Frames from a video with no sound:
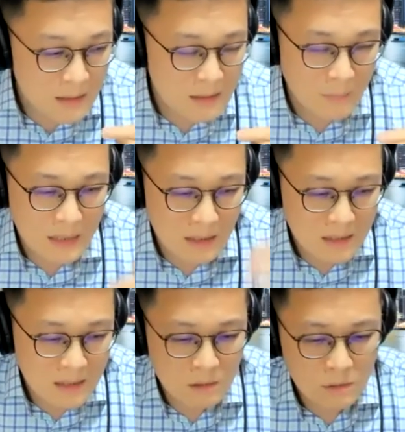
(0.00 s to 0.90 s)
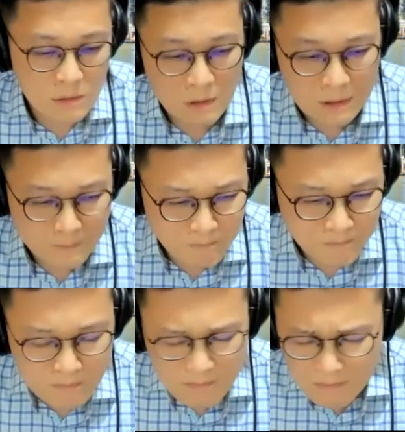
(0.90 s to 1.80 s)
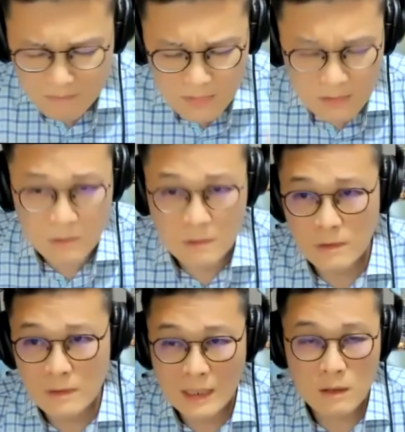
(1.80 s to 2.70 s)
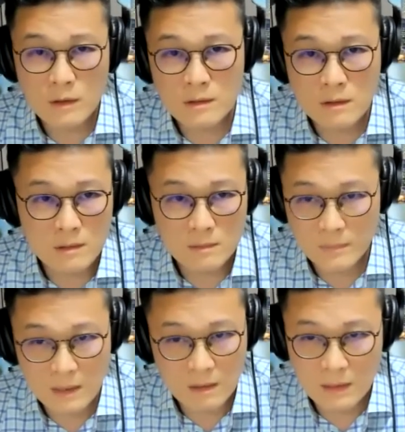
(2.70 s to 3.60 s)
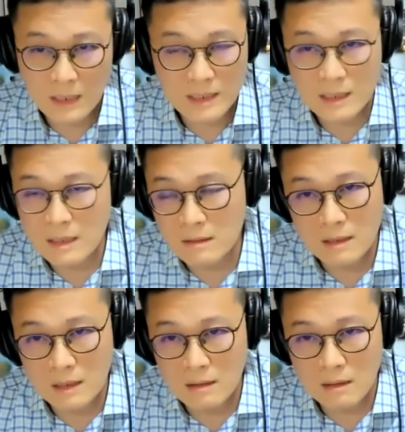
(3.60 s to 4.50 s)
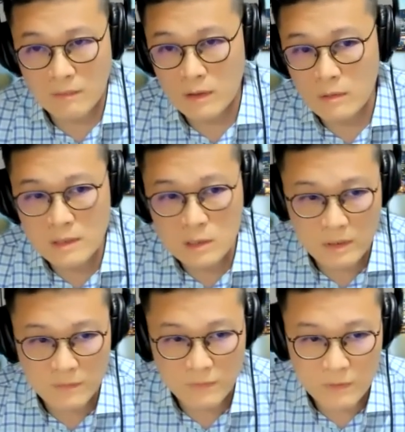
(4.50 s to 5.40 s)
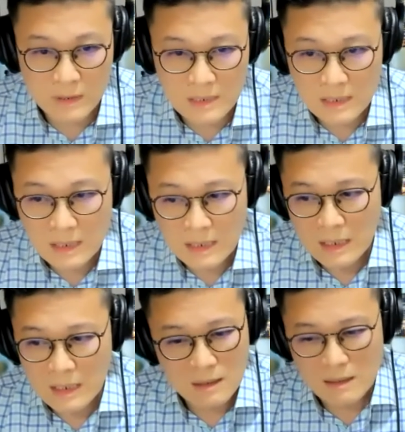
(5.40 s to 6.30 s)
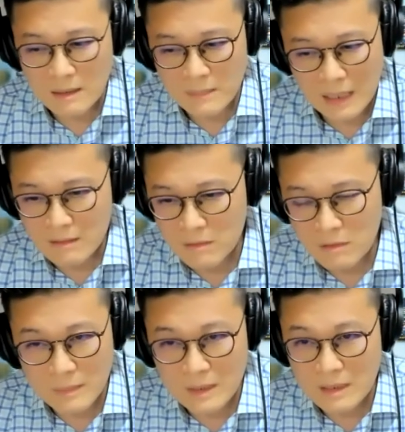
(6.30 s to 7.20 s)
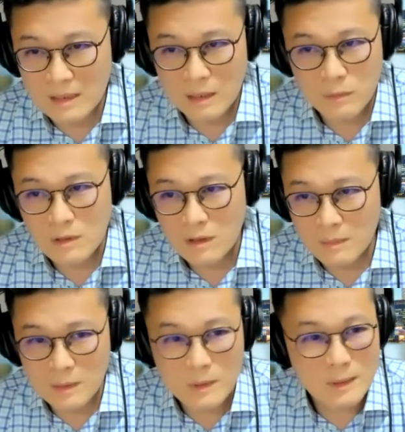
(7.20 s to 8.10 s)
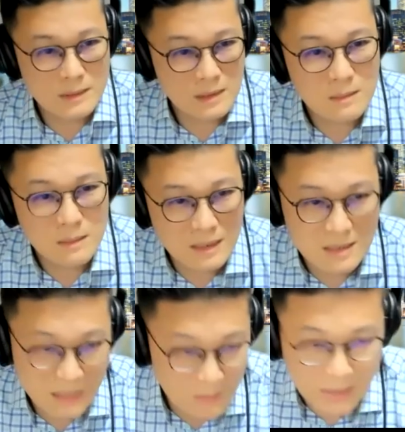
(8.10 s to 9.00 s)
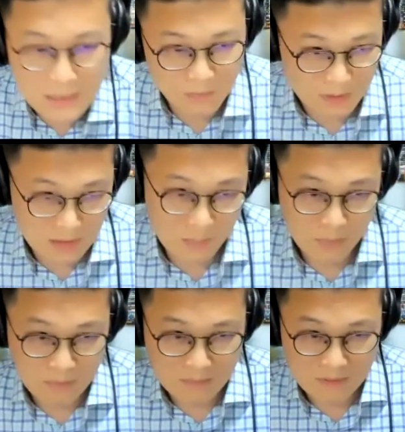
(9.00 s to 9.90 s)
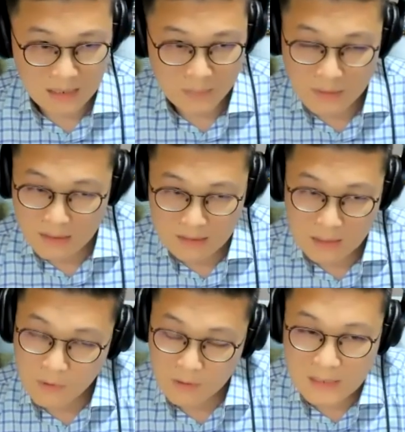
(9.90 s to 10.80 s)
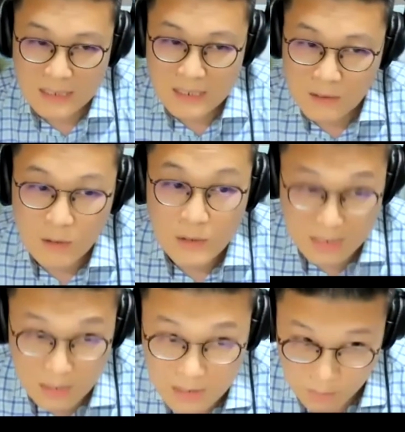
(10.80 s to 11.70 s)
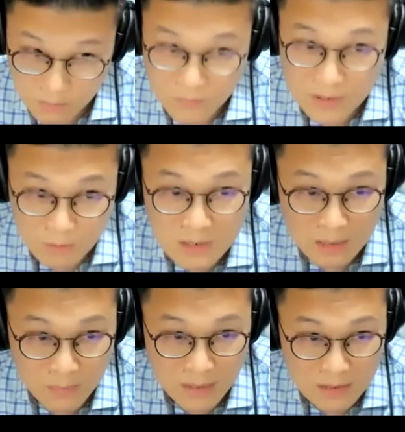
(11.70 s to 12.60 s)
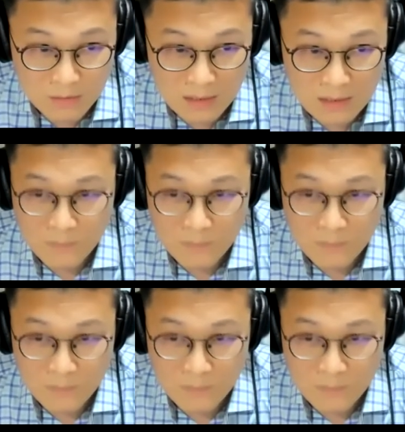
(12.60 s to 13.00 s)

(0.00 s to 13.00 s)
listening to your dialogue on lucking out and having all these wonderful things. I don't know. I mean, can we talk a little about like setbacks, for example? I mean, come on, setbacks, professional setbacks, right?